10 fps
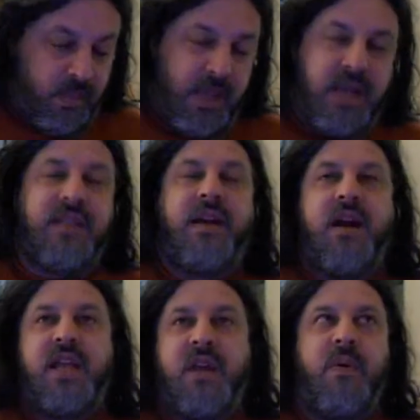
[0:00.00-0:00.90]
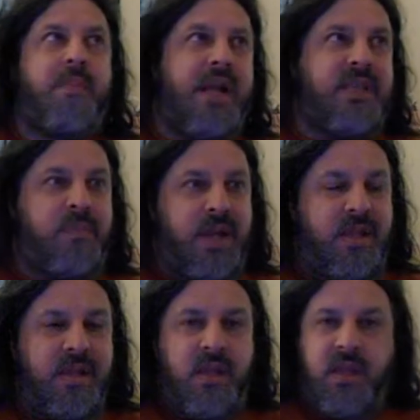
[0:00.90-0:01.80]
then got tired again, went back to
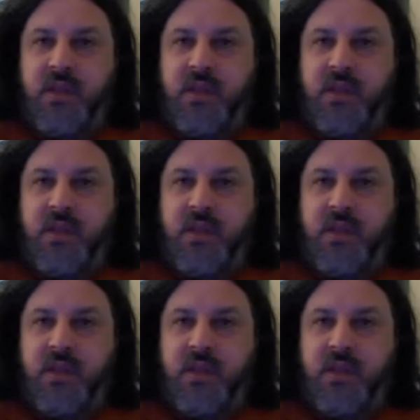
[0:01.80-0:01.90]
bed.